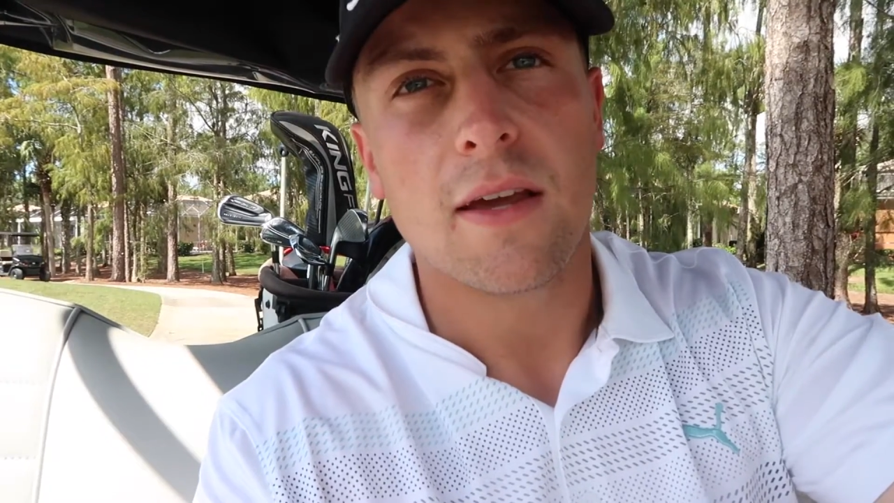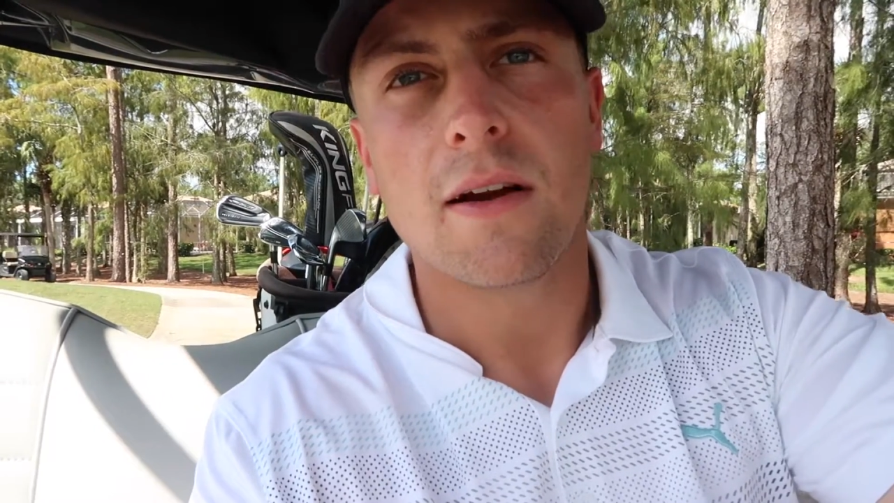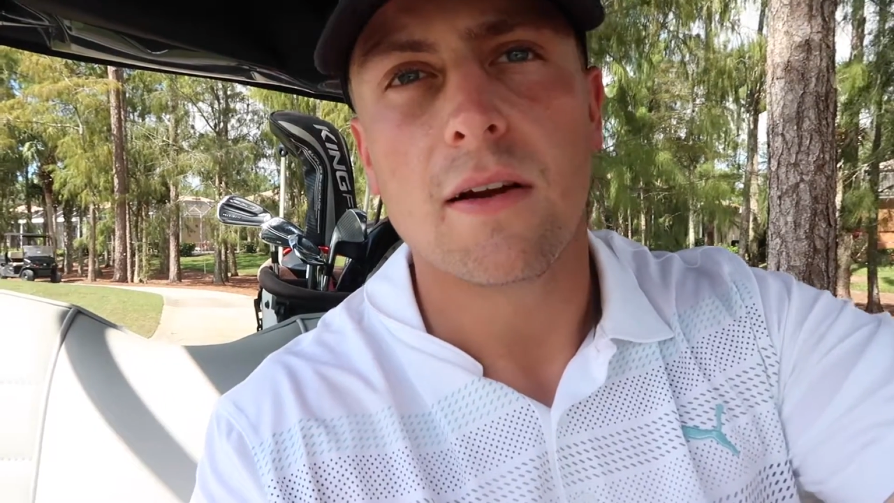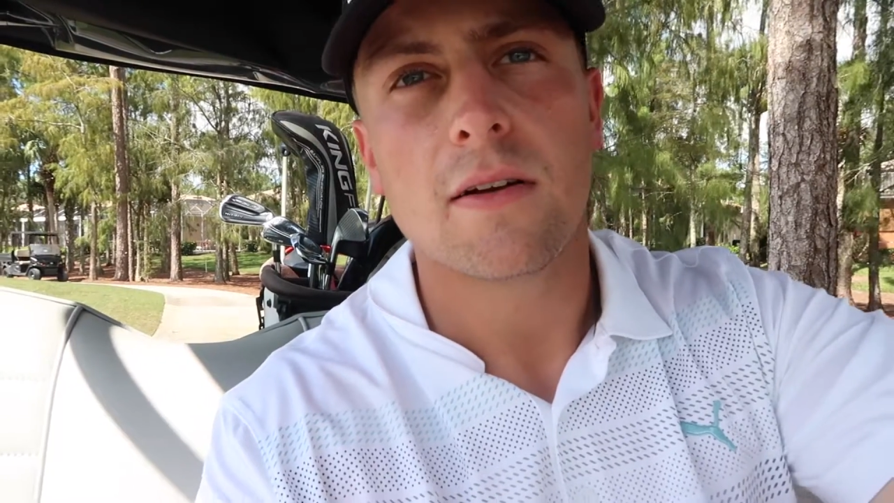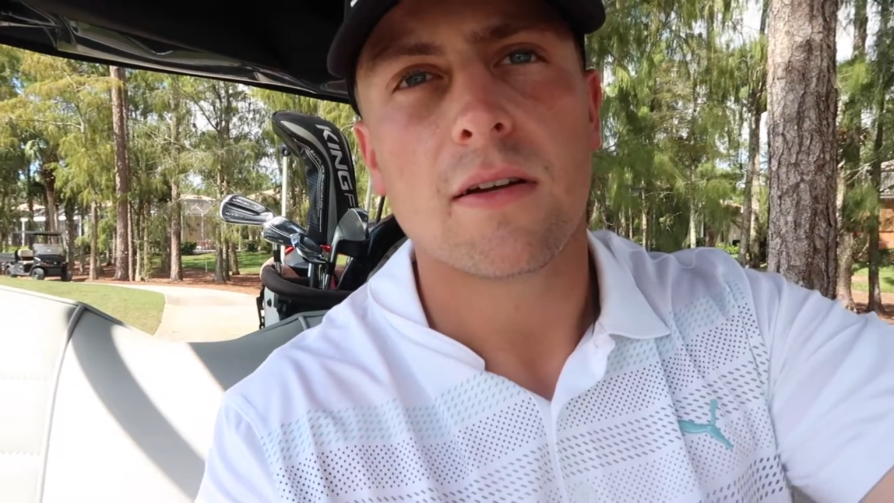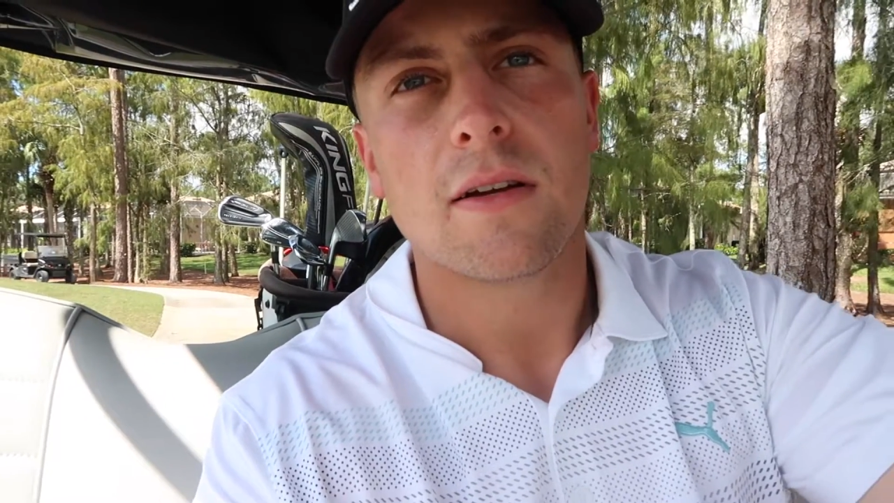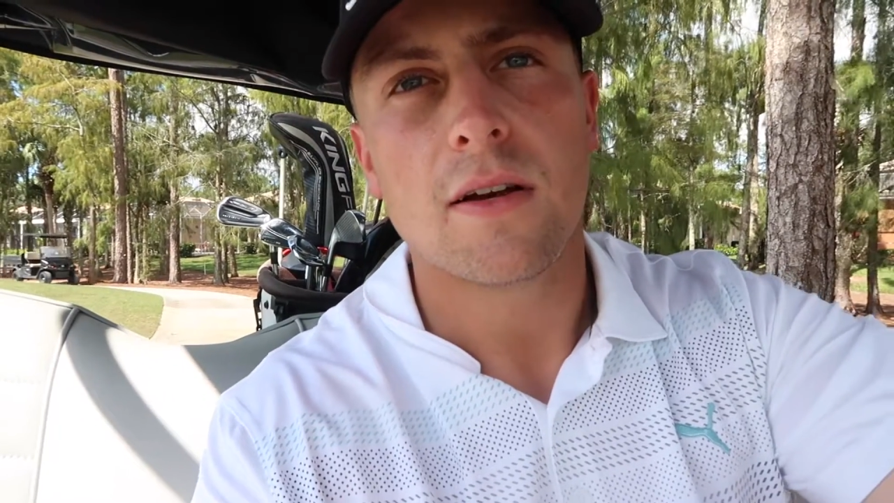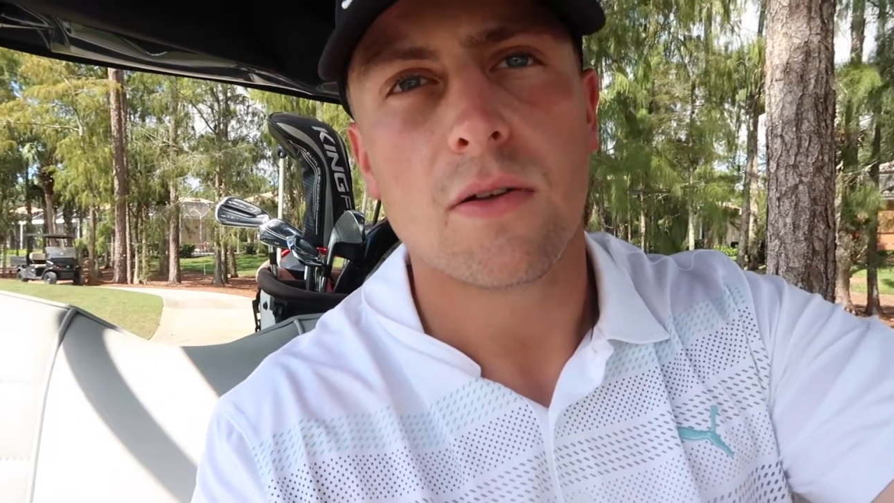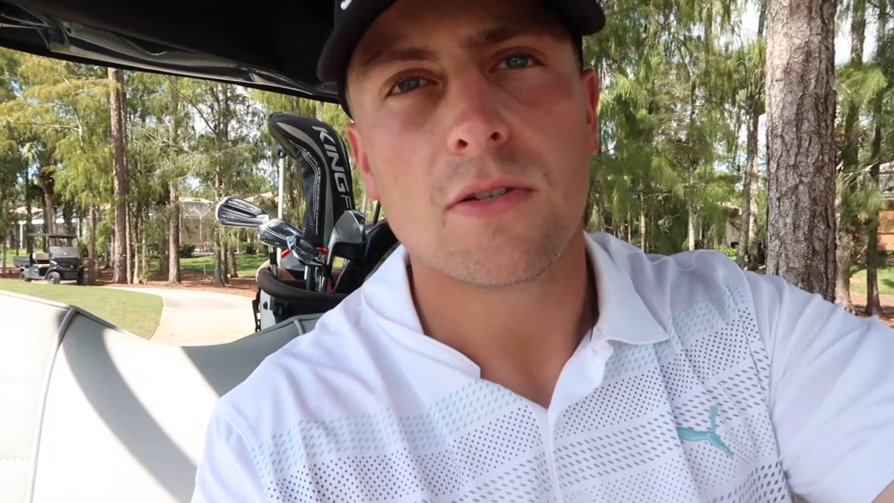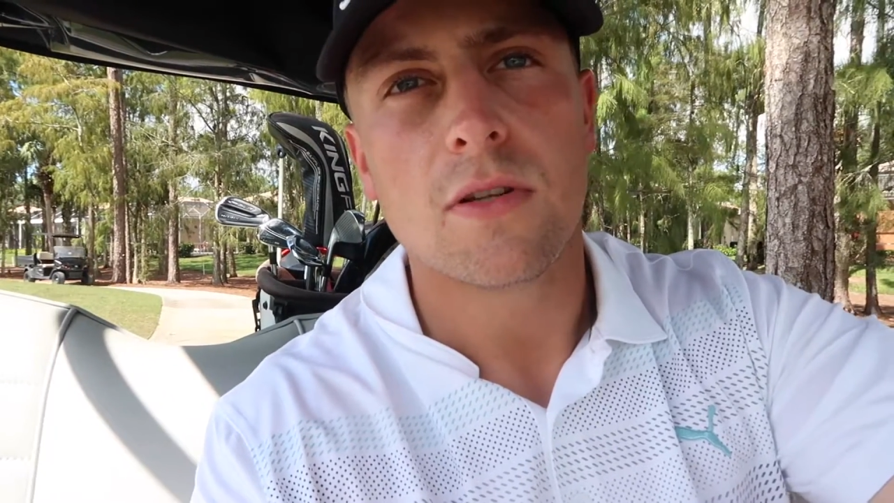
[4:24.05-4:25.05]
air
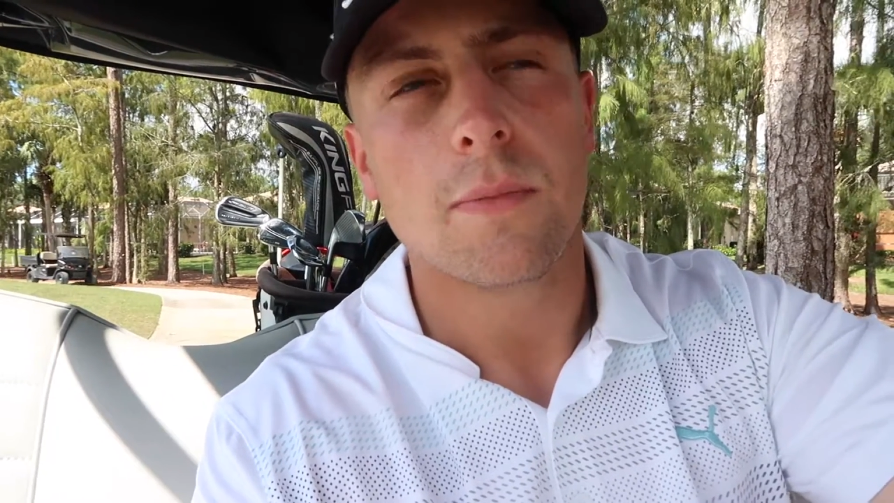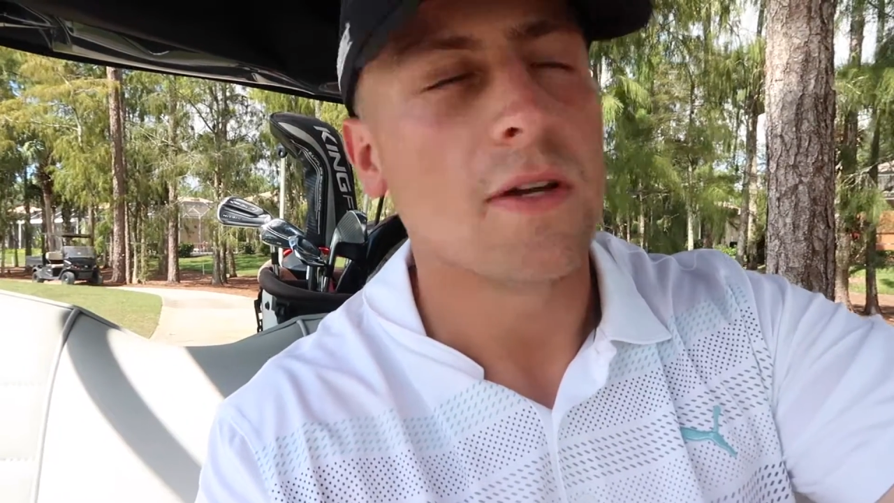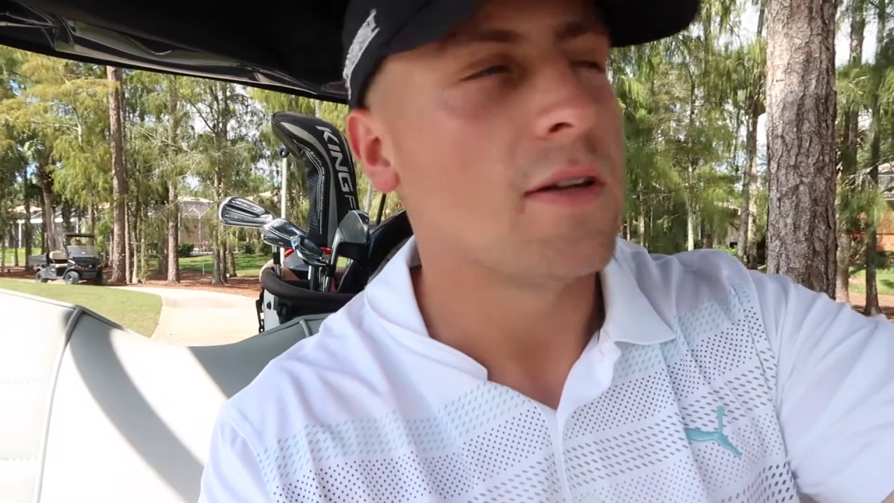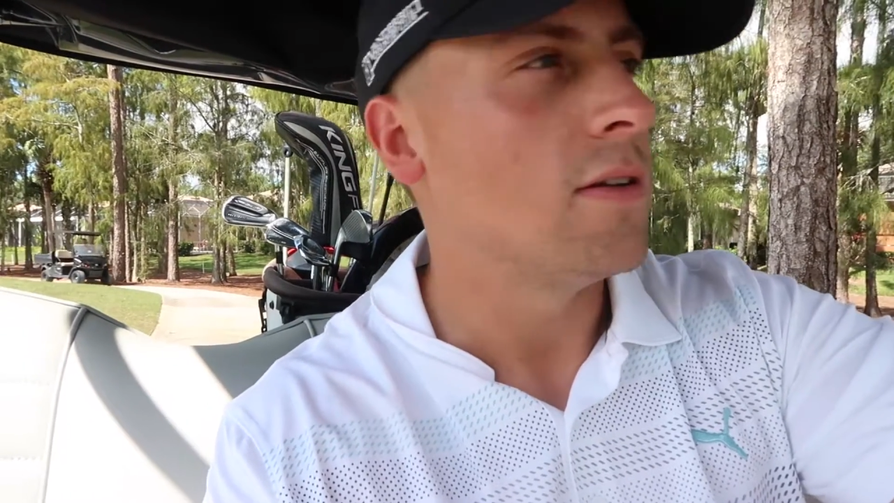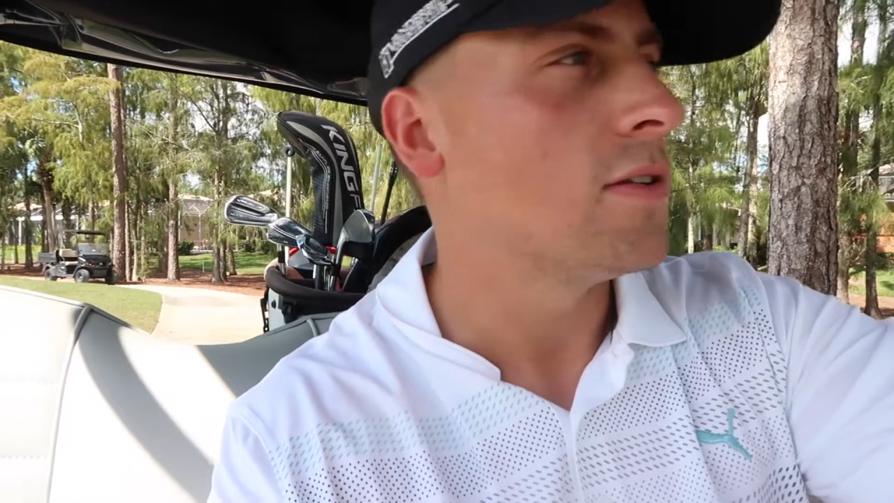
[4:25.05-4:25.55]
close to the pin.